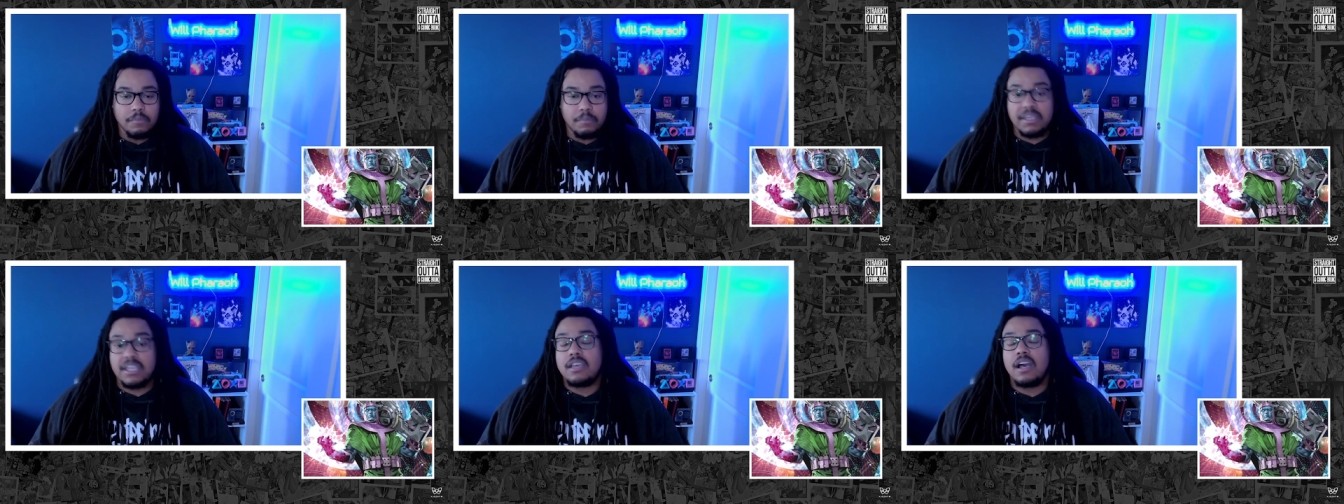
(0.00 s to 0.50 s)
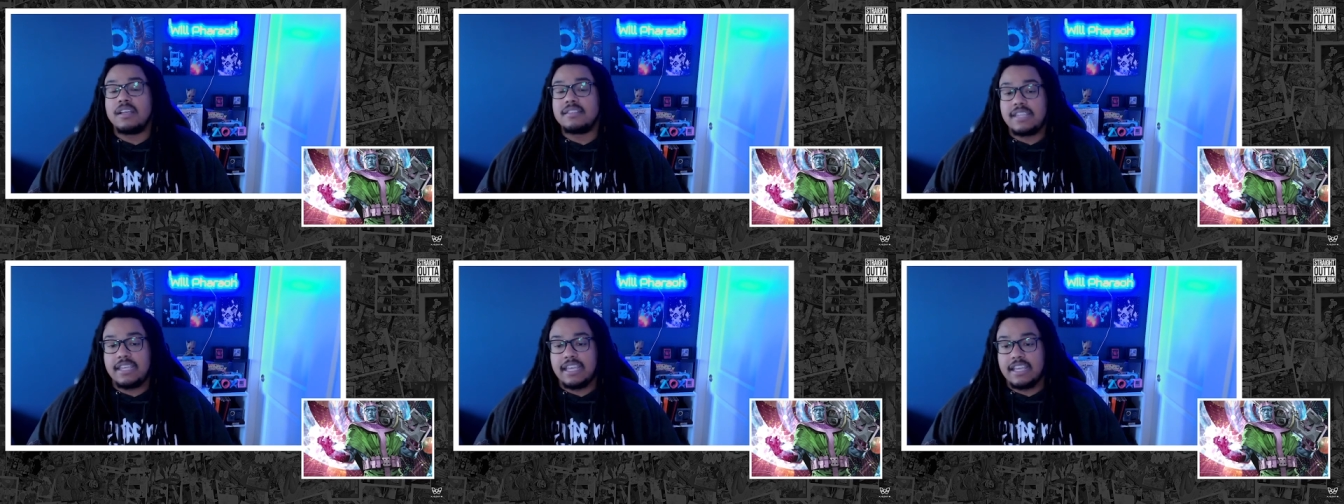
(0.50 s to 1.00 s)
Because
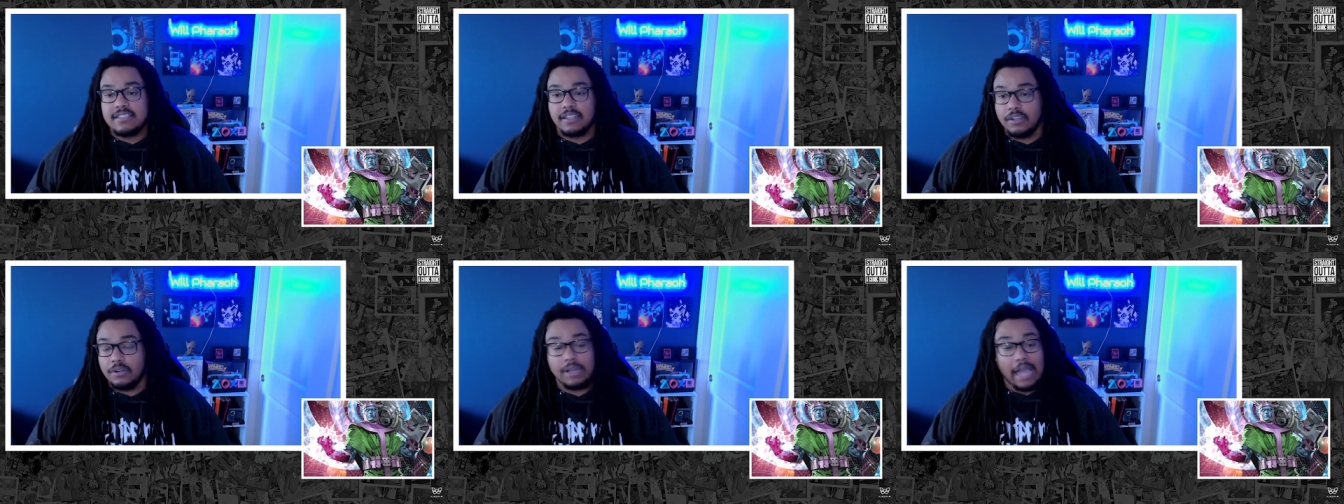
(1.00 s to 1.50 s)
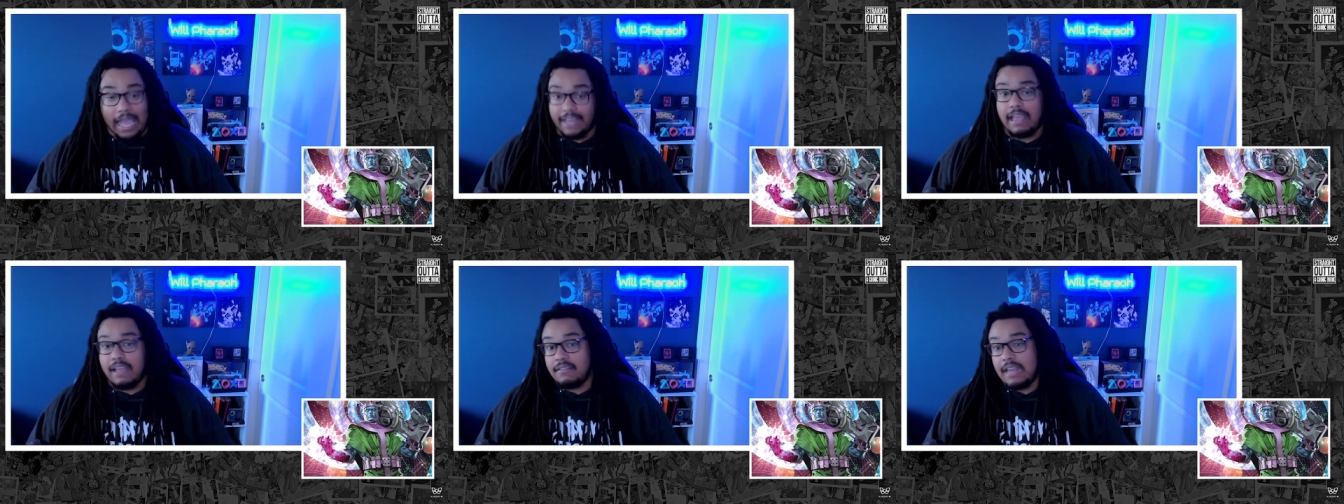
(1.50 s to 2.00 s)
he is a little guy,
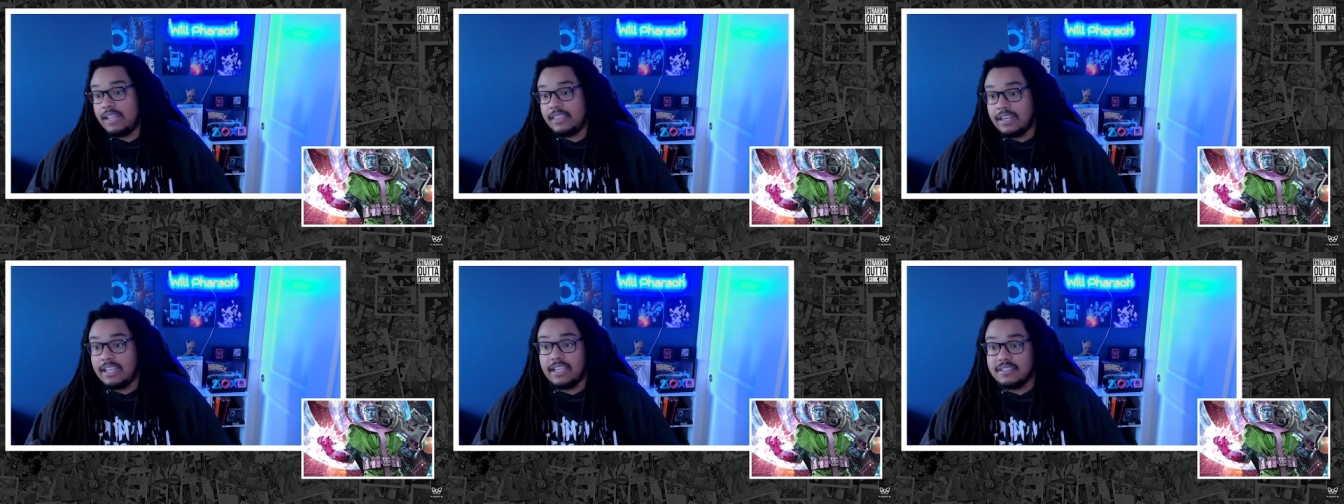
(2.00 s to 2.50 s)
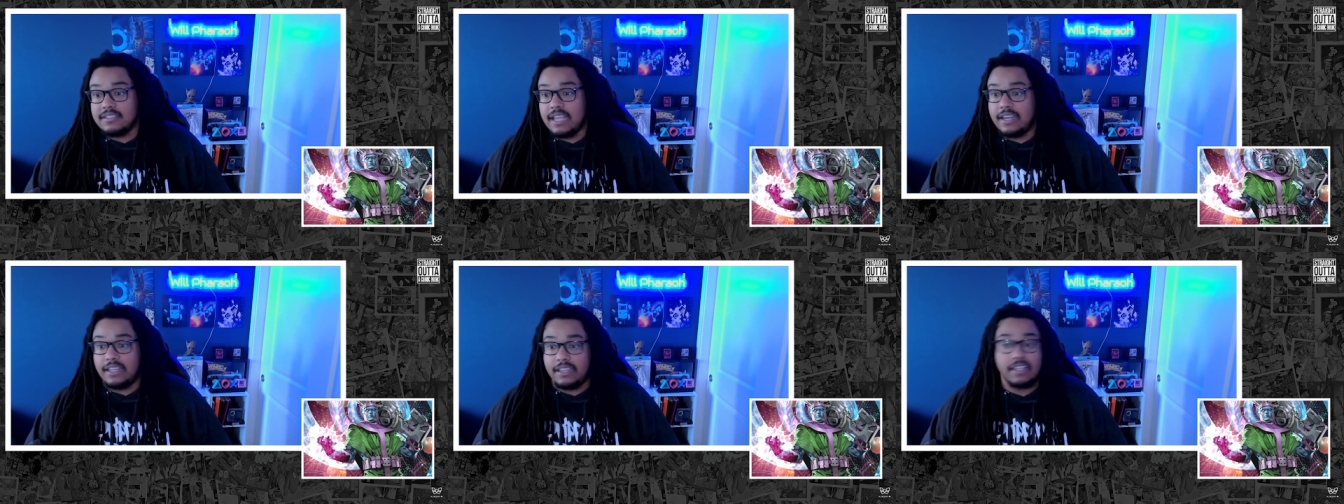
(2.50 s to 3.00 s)
and Nathan is
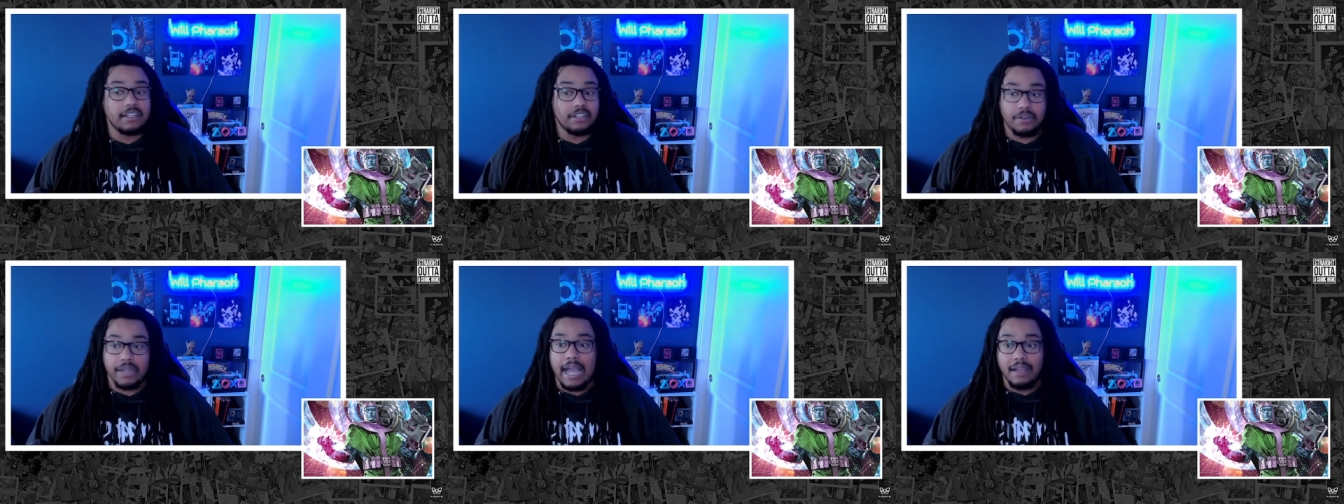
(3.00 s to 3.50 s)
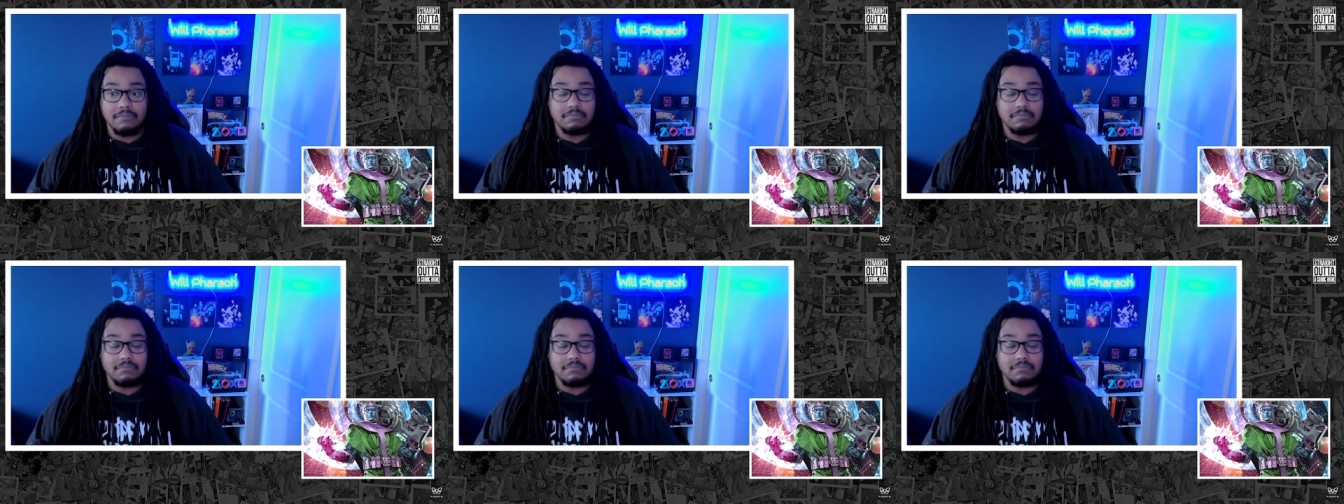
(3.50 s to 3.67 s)
technically a little guy.